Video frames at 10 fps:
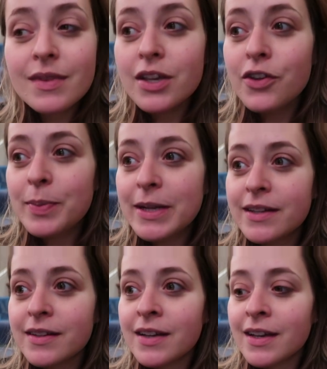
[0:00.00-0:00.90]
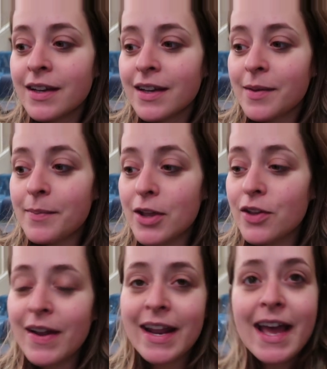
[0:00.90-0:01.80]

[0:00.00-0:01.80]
You've had a